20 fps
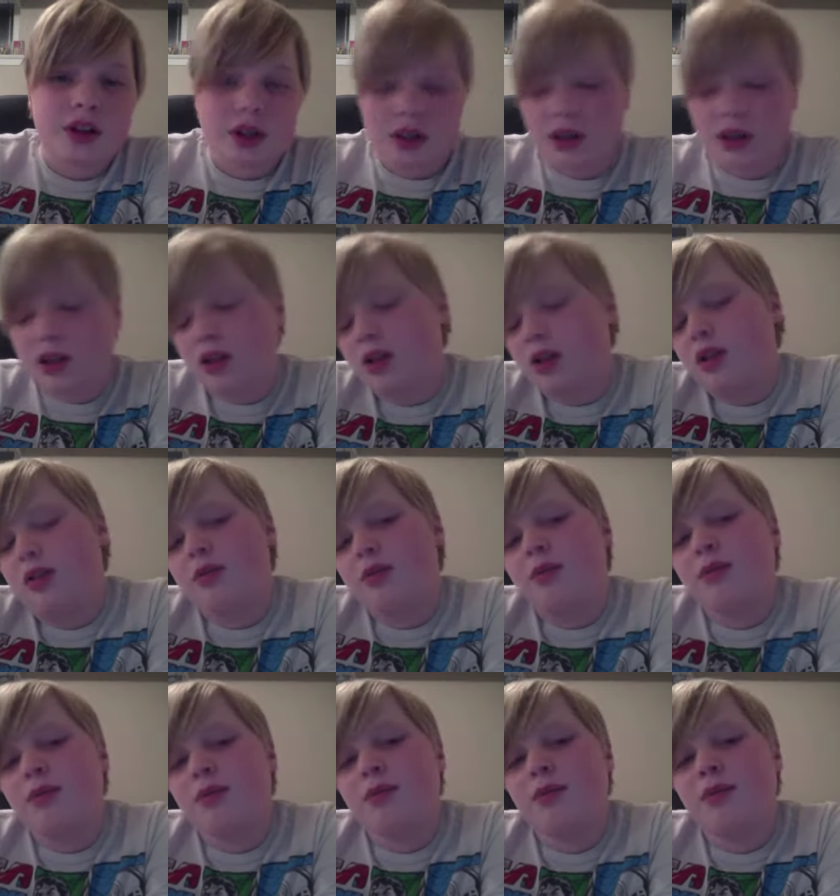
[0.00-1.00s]

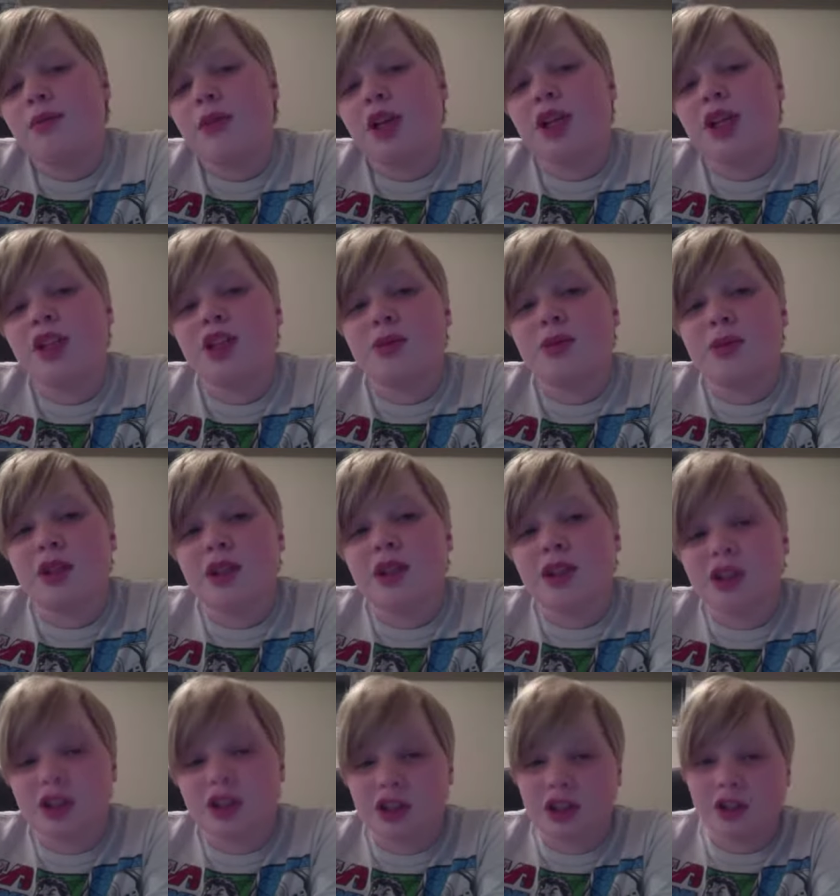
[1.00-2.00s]
Um, I just made this
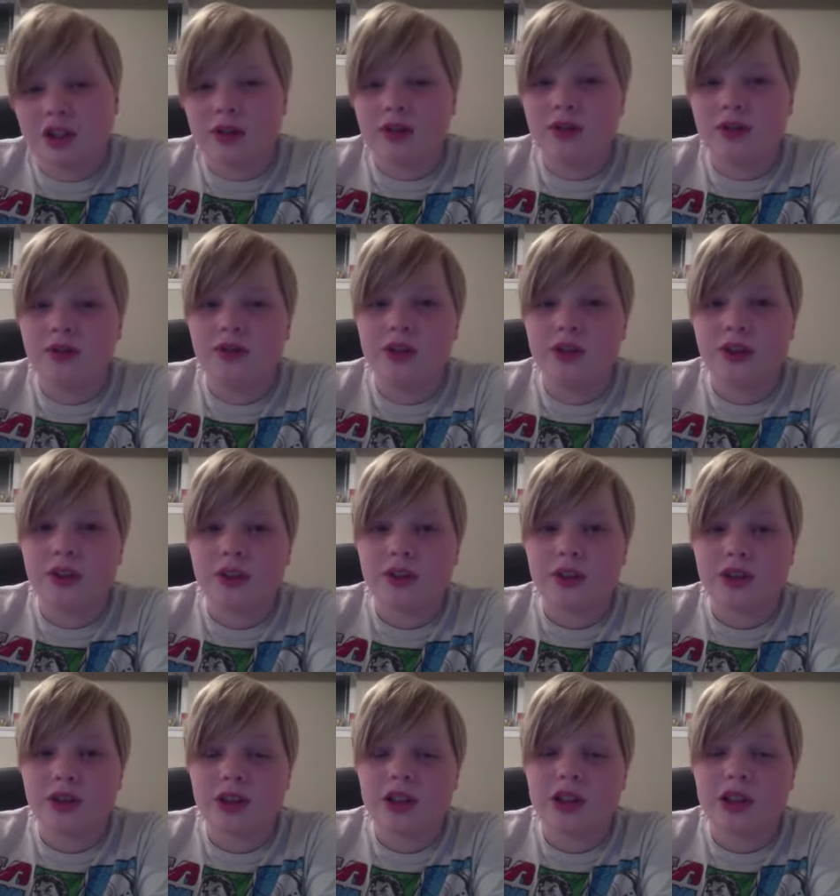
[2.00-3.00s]
as a little filler
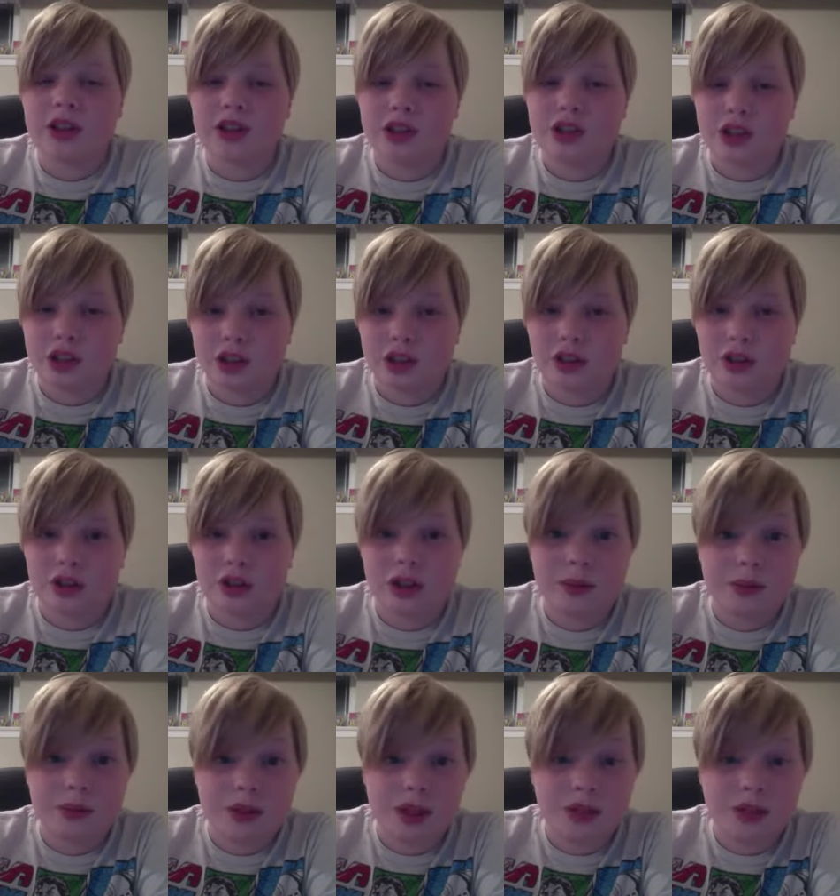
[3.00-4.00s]
and just a little update